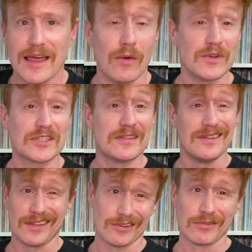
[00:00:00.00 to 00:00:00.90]
that was
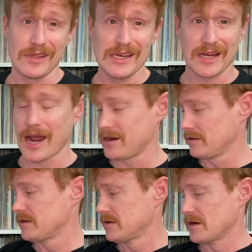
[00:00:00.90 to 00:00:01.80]
literally
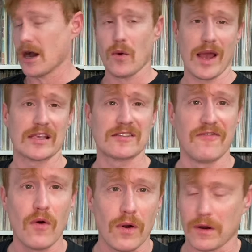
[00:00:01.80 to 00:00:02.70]
titled
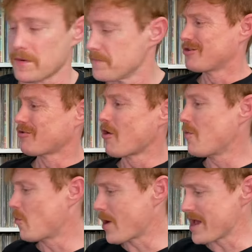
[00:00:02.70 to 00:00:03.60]
OX4.
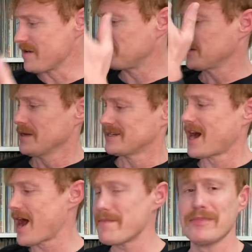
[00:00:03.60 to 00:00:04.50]
Chrome Waves,
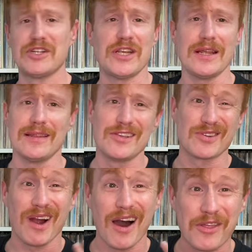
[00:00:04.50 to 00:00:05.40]
Time Machine, these
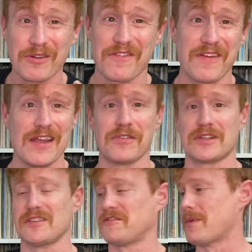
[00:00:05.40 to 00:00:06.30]
are other
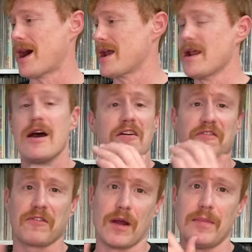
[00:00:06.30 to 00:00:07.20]
favorites of mine
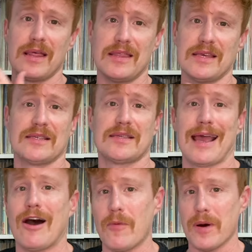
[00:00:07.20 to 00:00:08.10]
from this
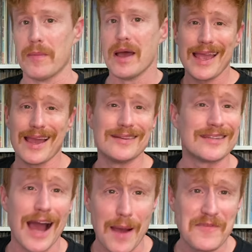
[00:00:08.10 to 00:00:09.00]
album.
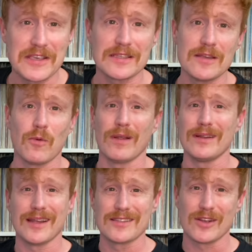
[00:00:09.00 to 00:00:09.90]
And obviously, while
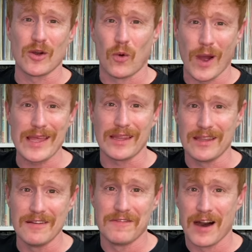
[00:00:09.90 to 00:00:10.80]
it doesn't quite
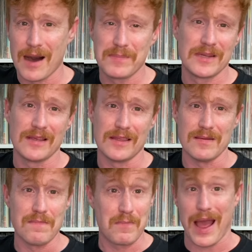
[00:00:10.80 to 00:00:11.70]
live up to
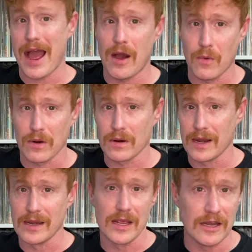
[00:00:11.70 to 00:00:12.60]
the power
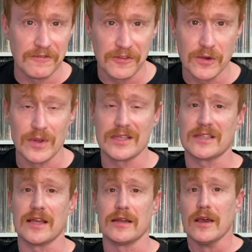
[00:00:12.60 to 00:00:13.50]
and influence
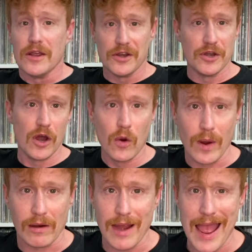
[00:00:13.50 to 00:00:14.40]
that
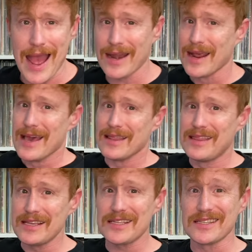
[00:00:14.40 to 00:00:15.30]
Nowhere had,
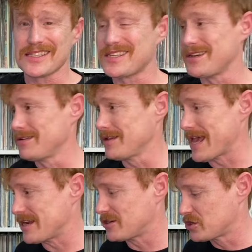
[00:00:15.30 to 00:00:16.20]
this is still
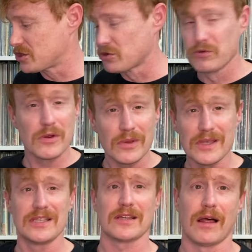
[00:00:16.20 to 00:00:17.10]
a
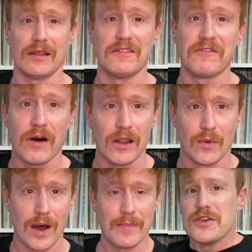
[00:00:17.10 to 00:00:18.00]
truly solid
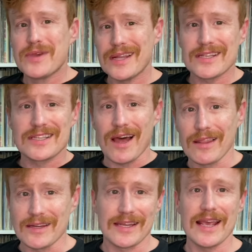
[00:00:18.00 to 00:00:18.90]
follow up. You get a
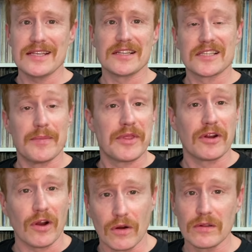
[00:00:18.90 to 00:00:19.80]
solid taste of some of
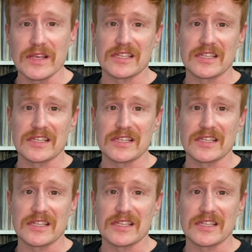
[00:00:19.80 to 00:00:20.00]
their early